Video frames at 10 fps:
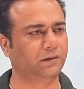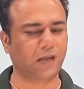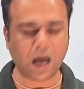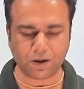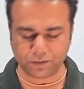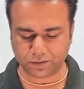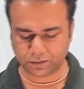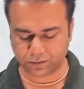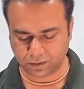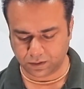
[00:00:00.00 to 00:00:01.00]
Now,
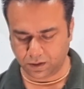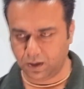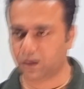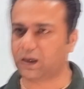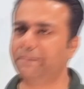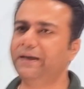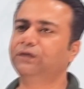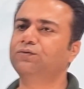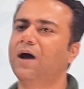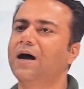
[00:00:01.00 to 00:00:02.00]

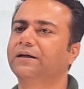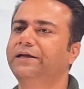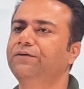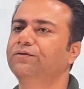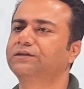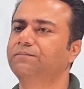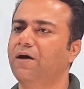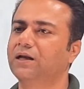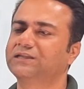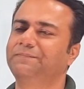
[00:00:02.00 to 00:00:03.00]
coming to our cute
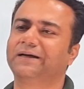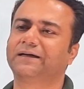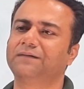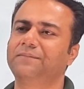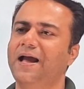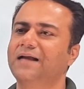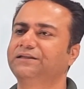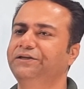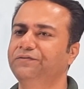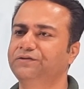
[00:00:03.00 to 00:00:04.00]
small spectrum
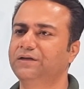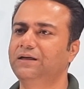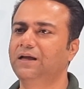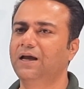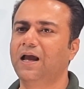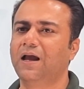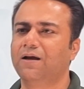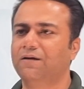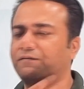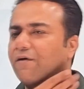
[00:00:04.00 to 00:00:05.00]
as usual,
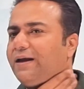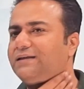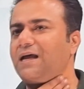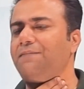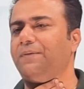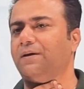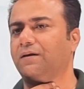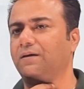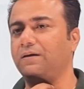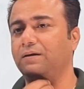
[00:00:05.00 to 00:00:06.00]
for
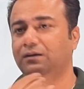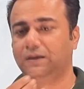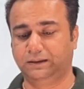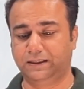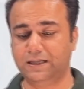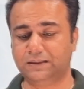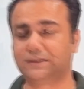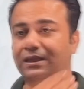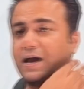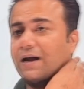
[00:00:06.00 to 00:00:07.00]
example,
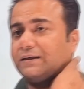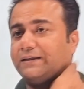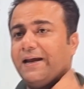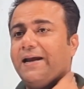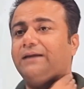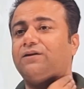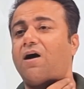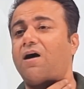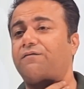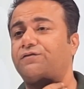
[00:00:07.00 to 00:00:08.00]
does the date
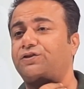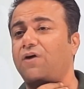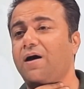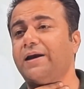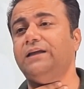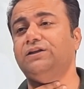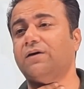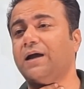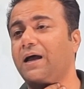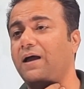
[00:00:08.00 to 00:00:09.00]
of Chori
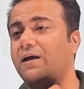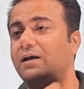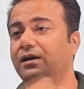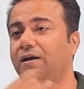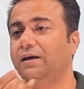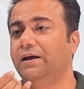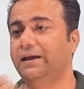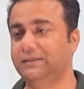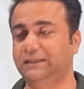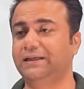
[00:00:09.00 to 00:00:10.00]
Chora
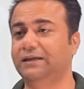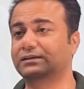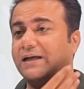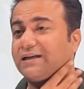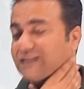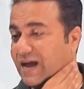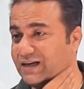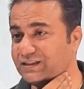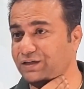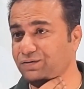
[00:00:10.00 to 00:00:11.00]
incidents
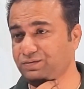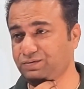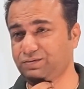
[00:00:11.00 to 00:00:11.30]
excites you?